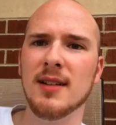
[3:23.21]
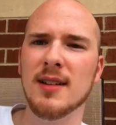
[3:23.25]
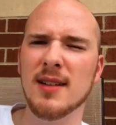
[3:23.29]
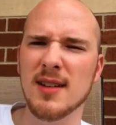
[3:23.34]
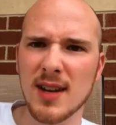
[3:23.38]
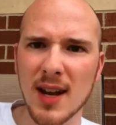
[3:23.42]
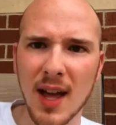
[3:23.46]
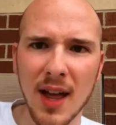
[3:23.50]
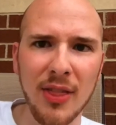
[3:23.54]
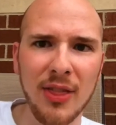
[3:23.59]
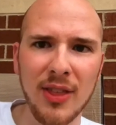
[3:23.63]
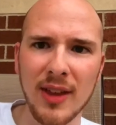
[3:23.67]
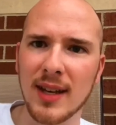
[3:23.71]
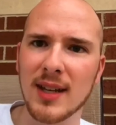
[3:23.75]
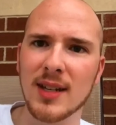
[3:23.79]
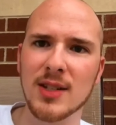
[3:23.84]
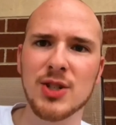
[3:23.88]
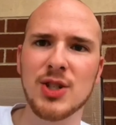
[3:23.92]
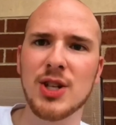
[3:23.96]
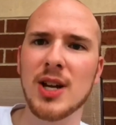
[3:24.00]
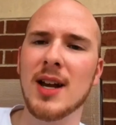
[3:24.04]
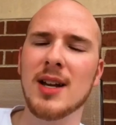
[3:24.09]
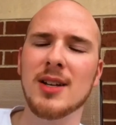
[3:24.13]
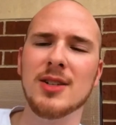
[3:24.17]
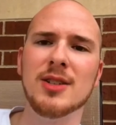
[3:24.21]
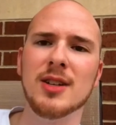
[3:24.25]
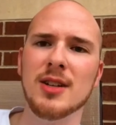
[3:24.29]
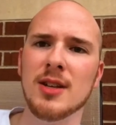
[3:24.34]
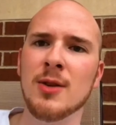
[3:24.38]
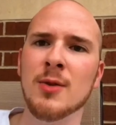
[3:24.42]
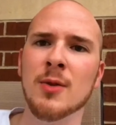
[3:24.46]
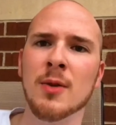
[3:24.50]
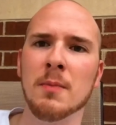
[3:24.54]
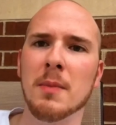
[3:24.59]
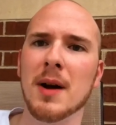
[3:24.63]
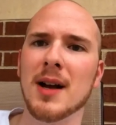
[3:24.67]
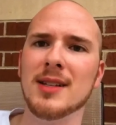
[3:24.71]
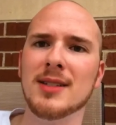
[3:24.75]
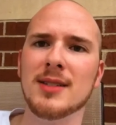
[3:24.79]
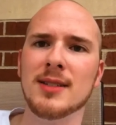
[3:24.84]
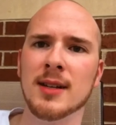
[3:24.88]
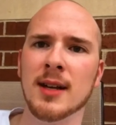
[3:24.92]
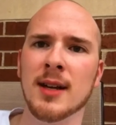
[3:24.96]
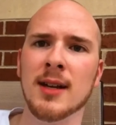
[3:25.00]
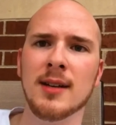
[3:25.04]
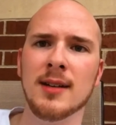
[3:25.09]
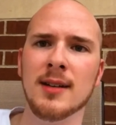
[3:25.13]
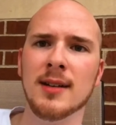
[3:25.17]
Nothing can change that you are my
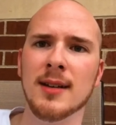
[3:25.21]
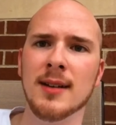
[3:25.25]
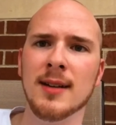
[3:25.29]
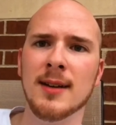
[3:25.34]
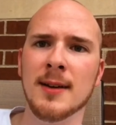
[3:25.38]
son.